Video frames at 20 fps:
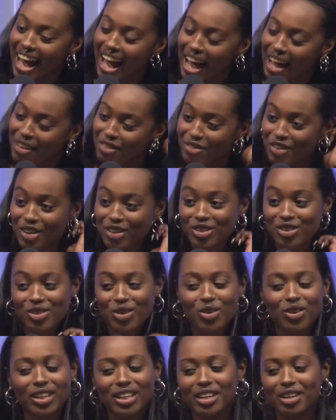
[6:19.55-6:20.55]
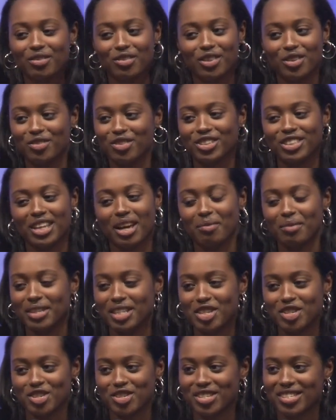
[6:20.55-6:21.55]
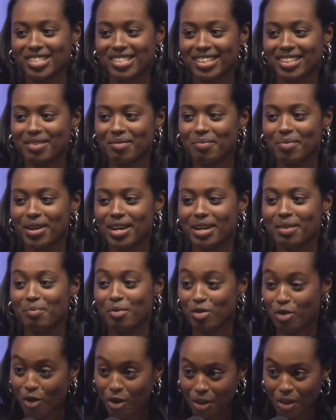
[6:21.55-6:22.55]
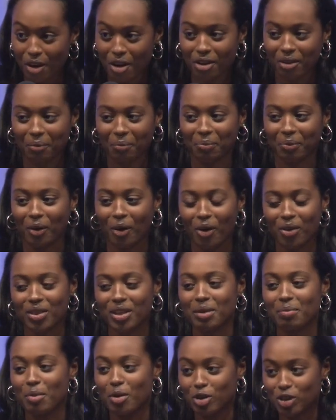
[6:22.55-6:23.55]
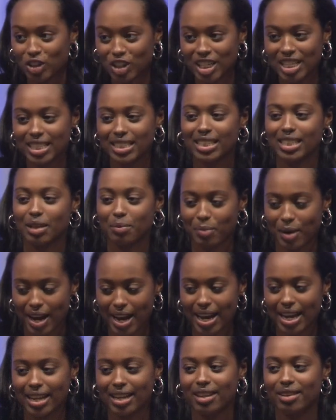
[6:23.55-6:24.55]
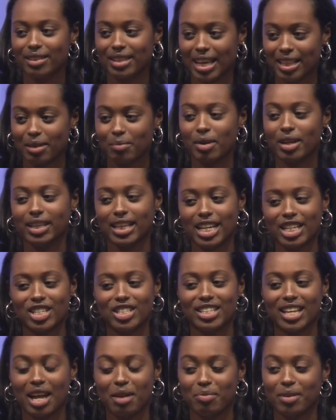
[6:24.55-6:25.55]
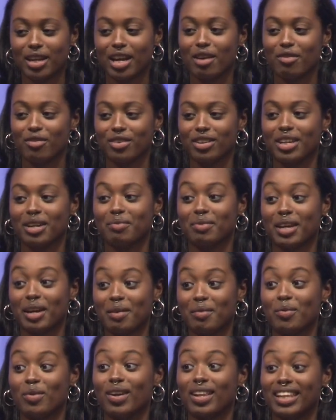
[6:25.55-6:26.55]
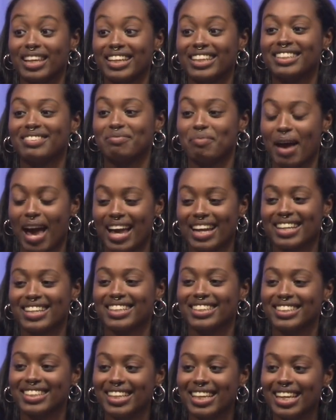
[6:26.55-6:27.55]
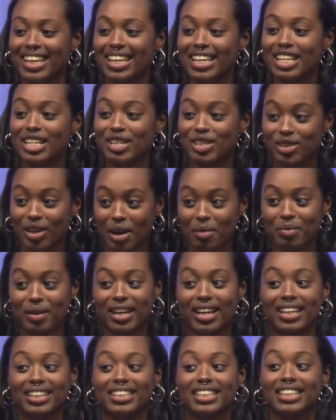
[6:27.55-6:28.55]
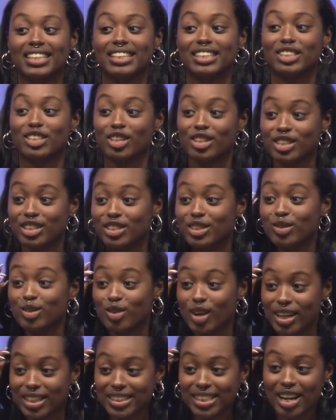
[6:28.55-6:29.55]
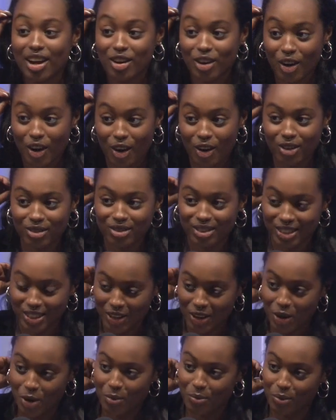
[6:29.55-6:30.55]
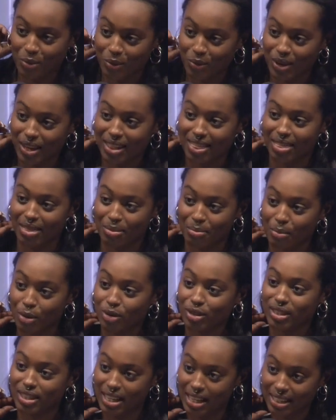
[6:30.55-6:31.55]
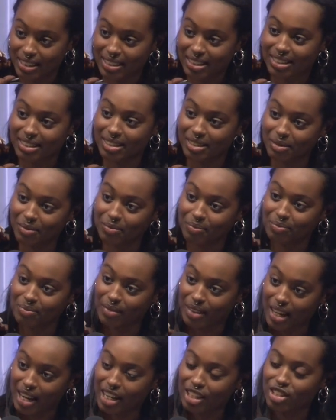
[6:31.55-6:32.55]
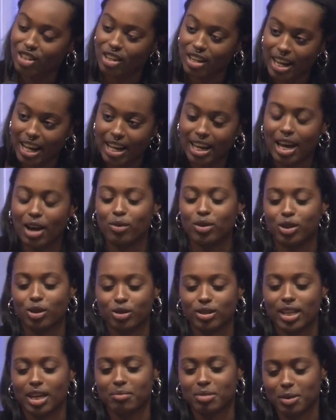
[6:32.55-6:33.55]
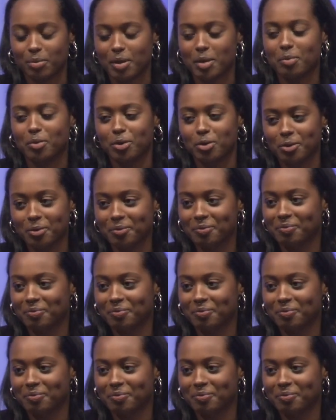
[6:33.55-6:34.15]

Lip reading: I felt so clear for the first time in years, but before long, all the emotions and the pain that the medications had been covering up came welling back. So I began to turn to drugs and alcohol to cope with most things, and I started hanging out with those types of people.